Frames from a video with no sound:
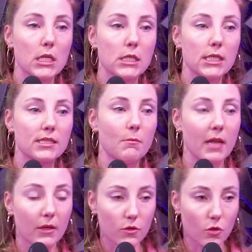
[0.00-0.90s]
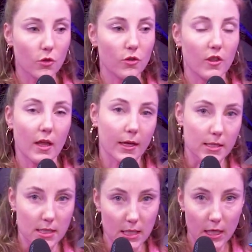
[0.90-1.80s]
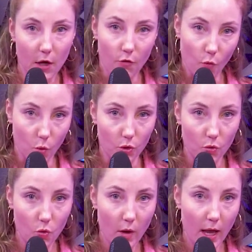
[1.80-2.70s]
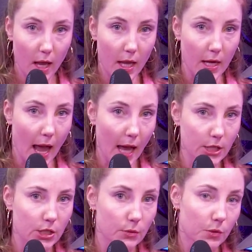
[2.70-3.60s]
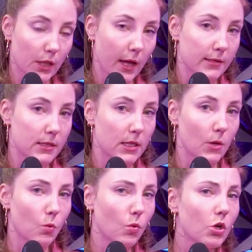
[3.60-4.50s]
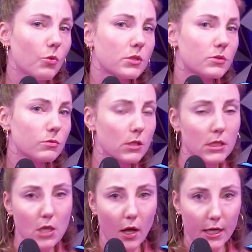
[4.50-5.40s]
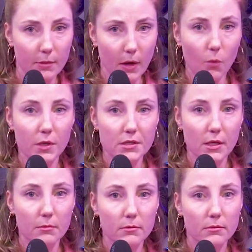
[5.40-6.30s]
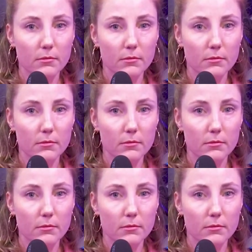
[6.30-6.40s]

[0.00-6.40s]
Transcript: dismantled the idea of woo and actually realized that woo was really talking about wisdom?